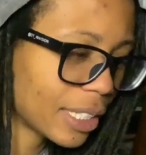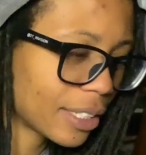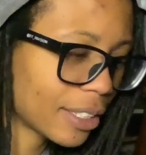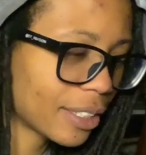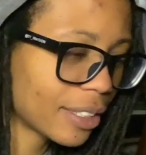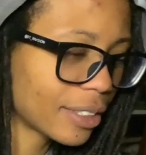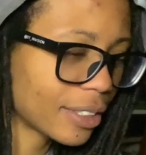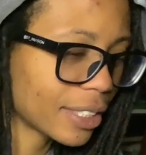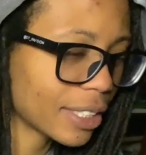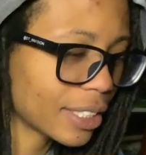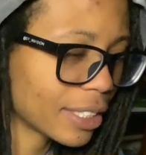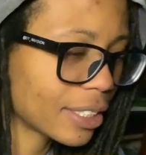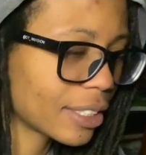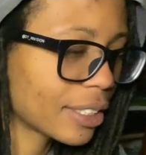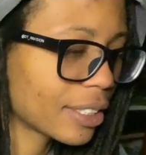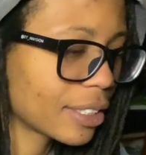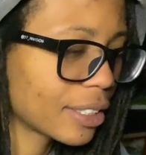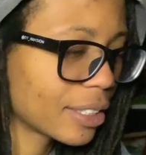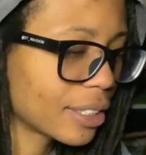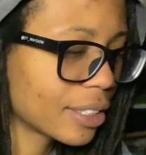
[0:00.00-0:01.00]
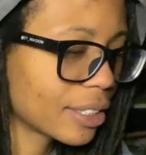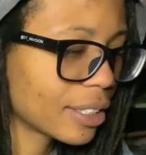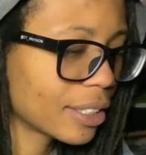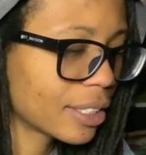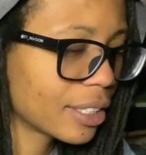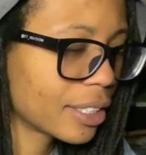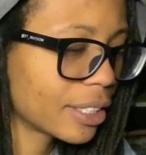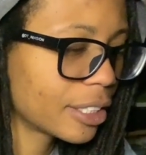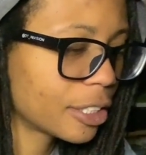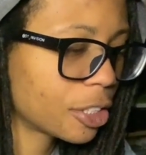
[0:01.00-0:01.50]

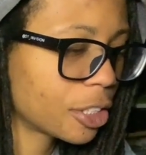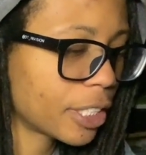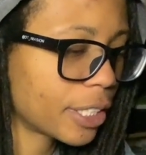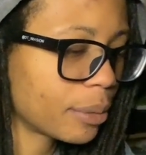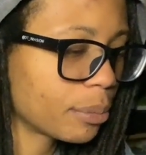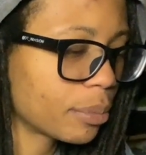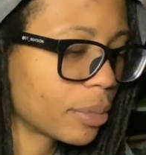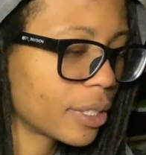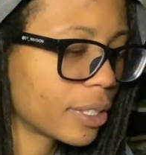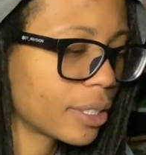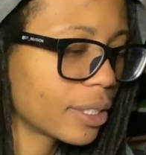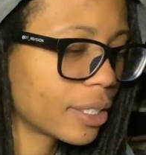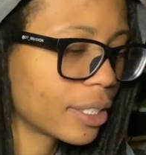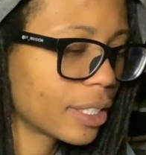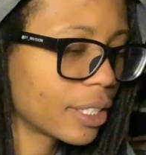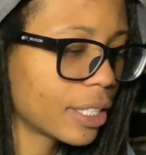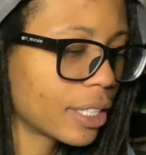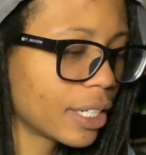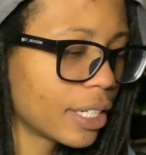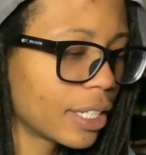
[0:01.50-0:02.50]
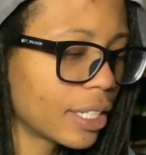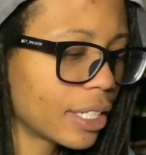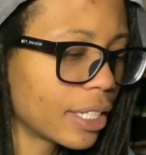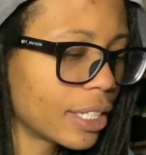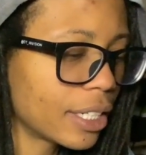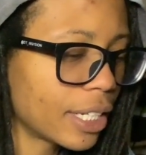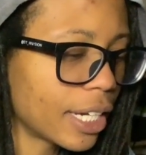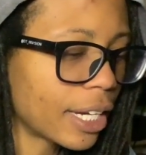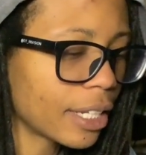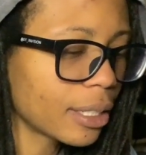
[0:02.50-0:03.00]
Alright. Shape.
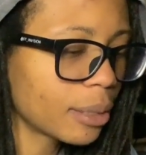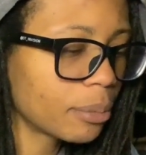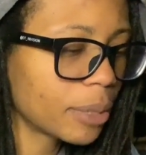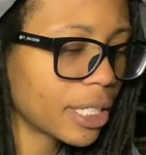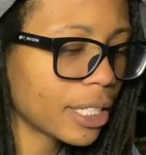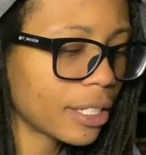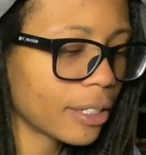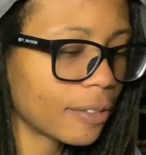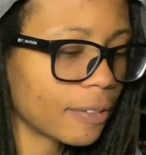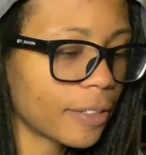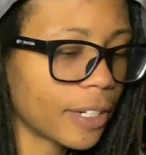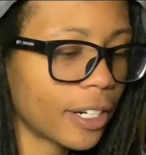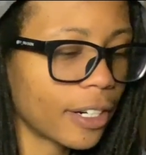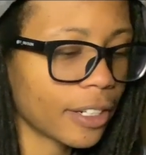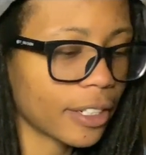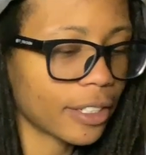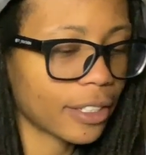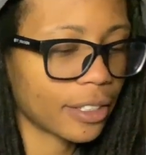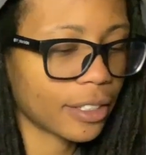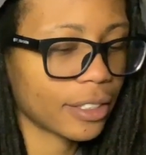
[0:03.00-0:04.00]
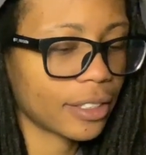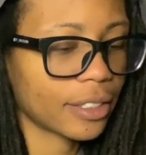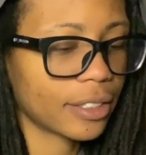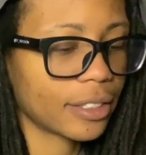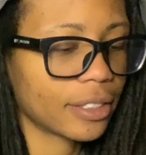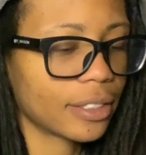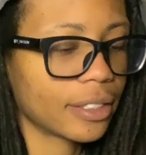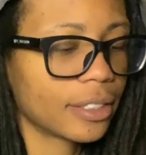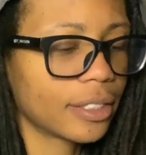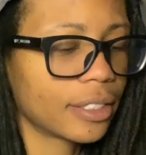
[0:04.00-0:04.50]
An element of art.
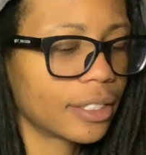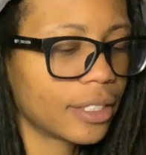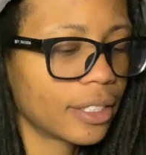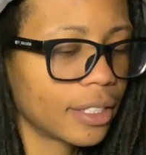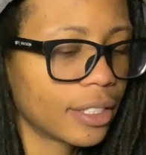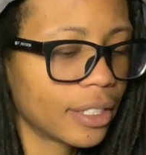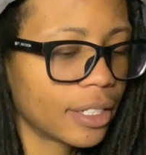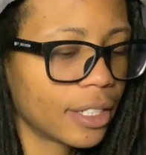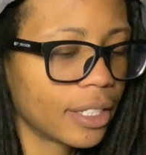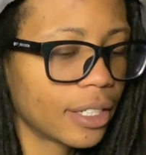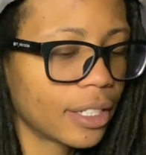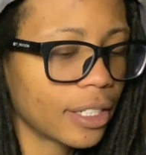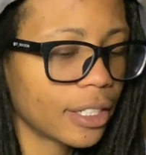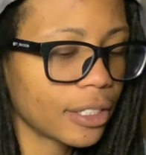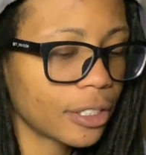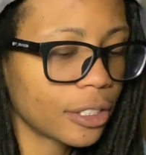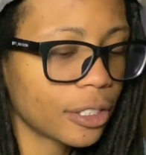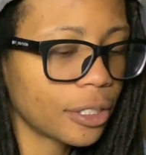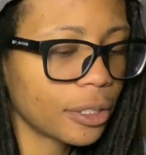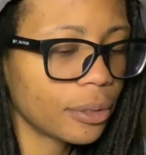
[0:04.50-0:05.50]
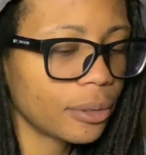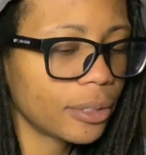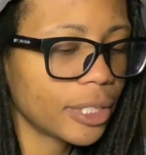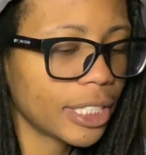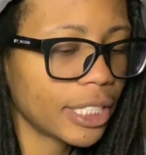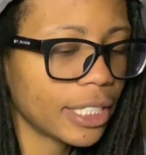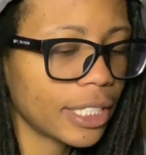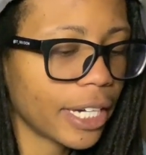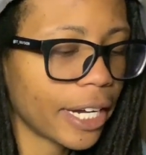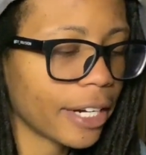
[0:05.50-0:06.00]
A
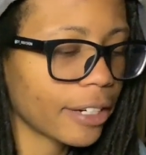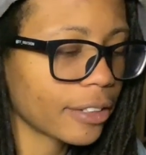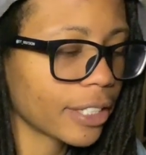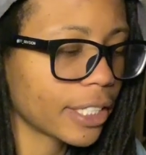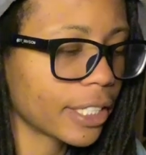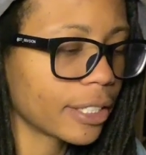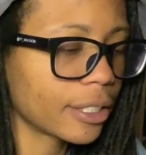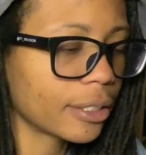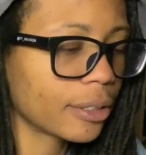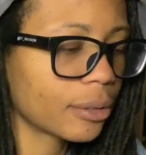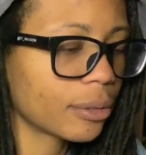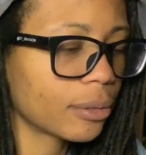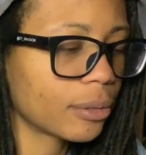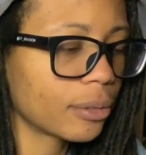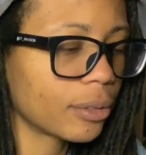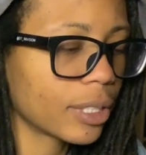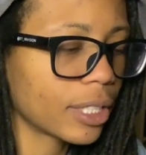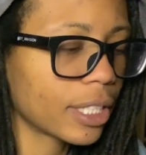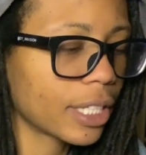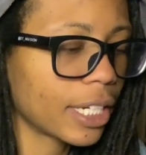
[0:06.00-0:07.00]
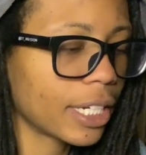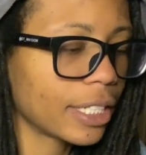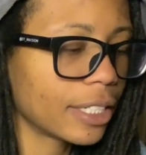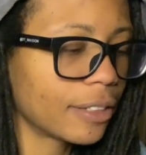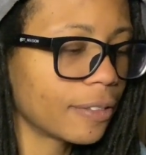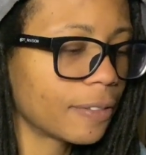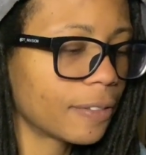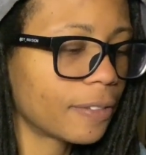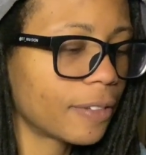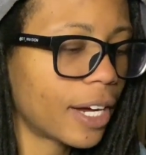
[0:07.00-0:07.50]
2D area with a
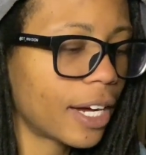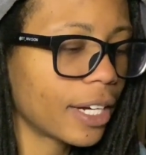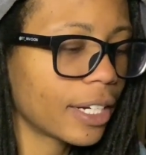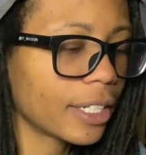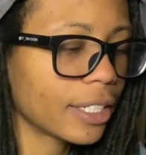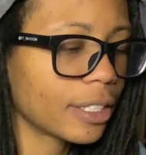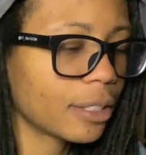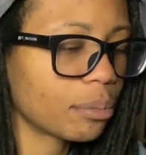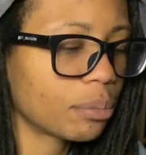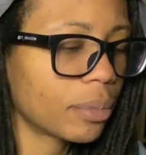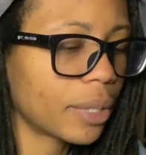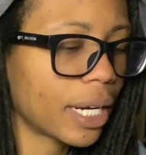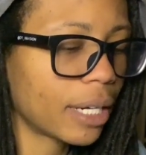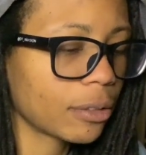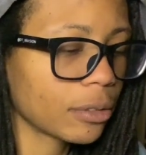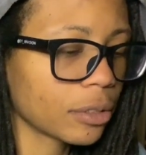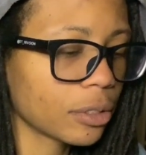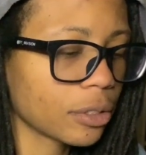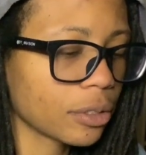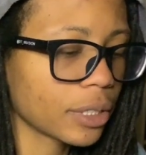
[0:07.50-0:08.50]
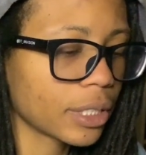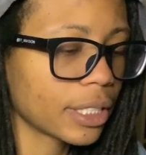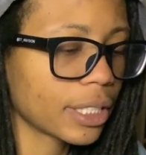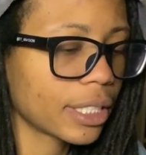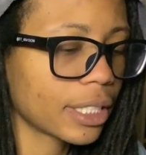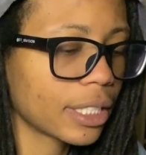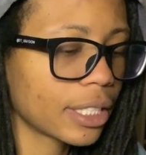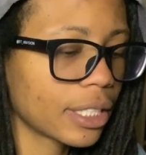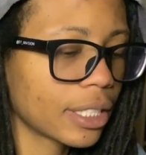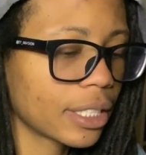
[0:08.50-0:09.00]
defined boundary.
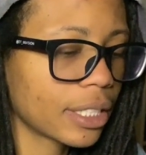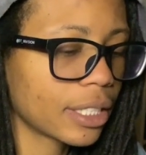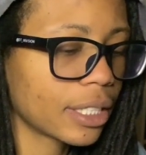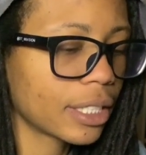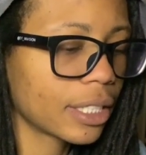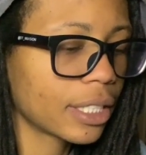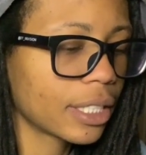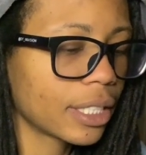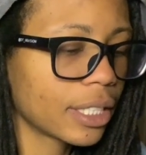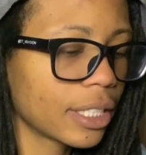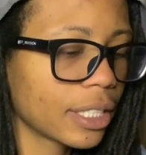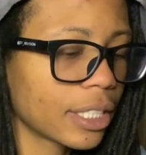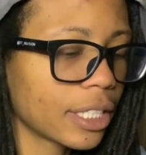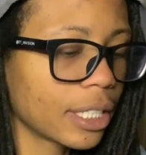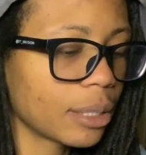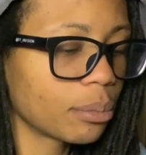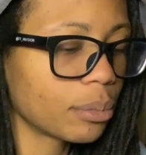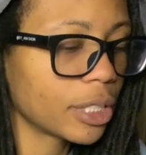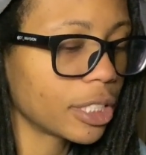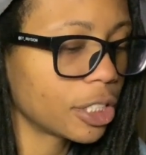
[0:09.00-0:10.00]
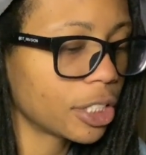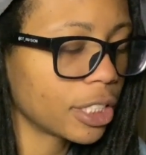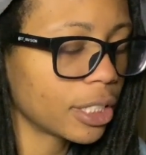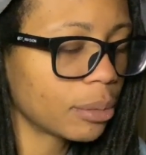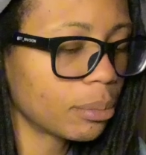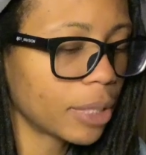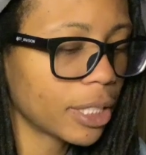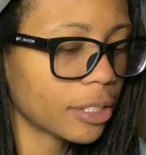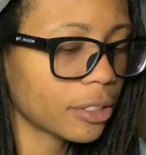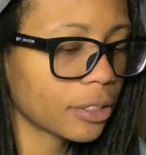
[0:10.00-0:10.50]
Can be
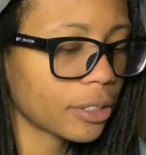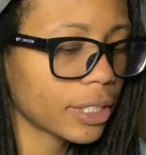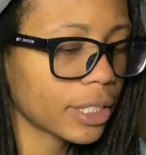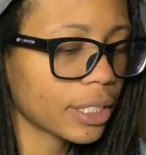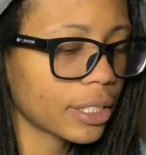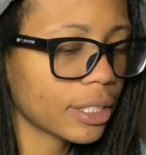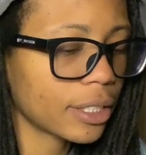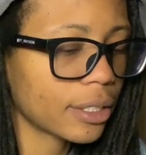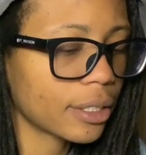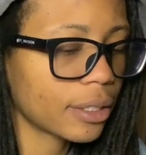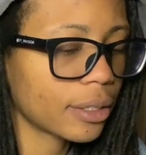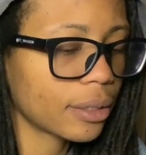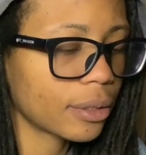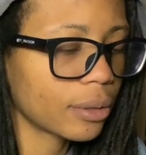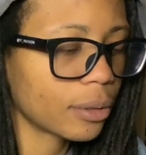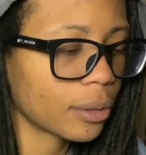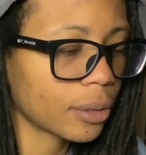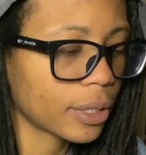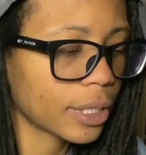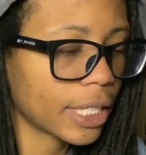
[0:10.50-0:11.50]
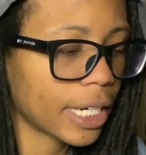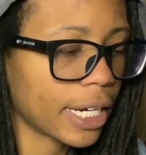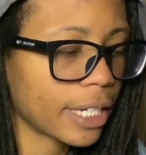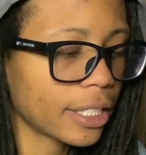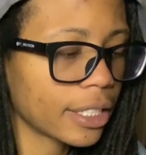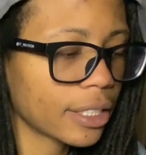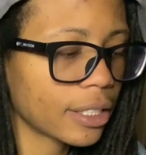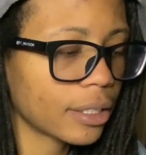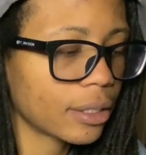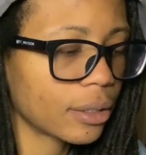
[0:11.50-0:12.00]
geometric,
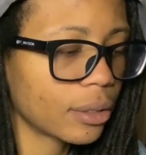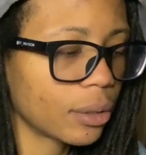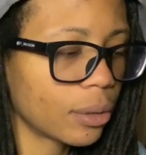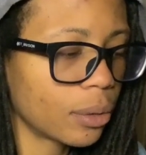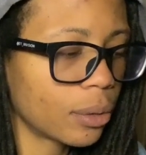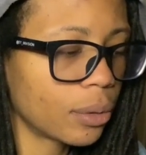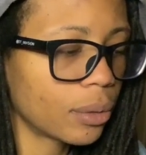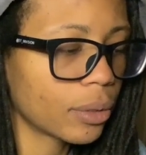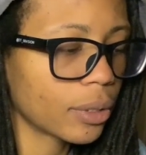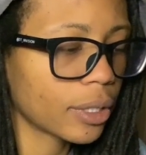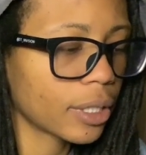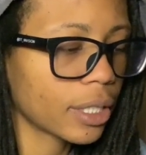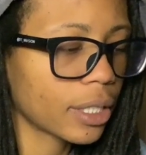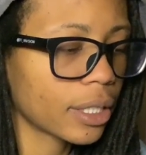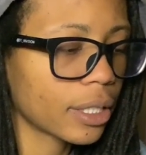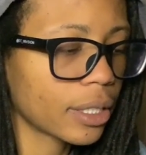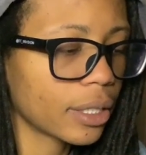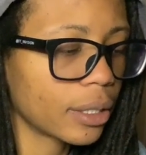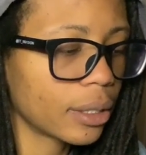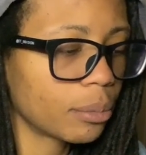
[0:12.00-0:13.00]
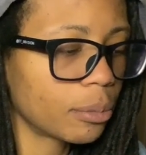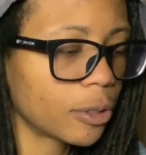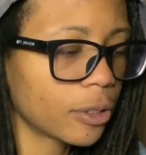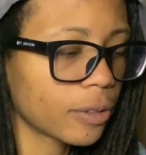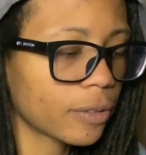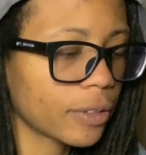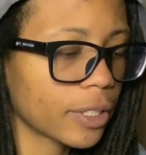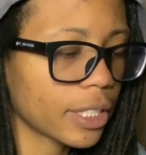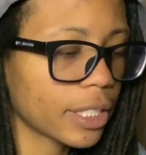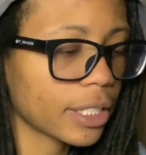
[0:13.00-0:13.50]
organic, or
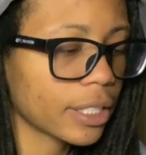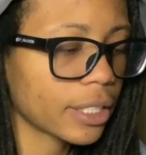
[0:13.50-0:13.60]
amorphic.